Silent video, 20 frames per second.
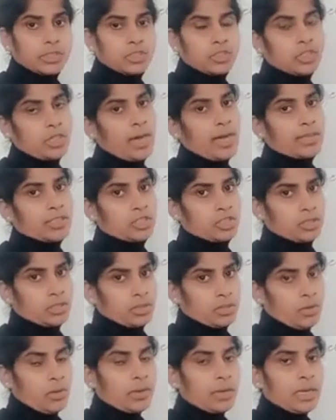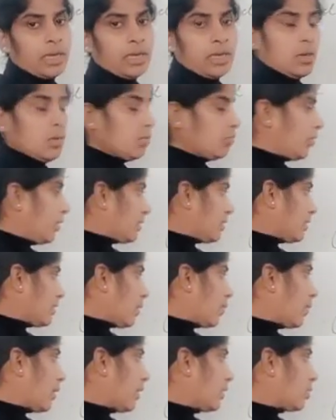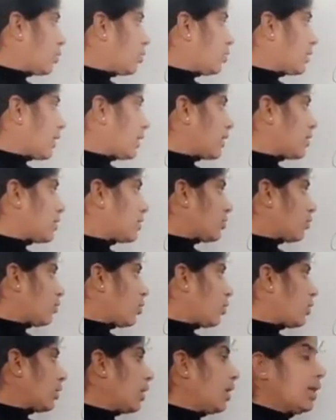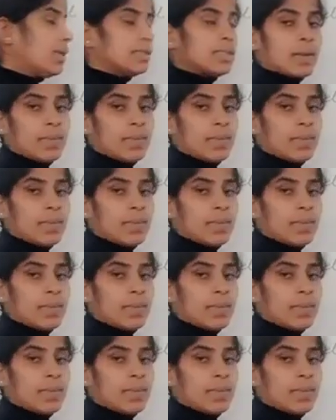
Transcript: charged. Okay, first ebonite rod, that is what the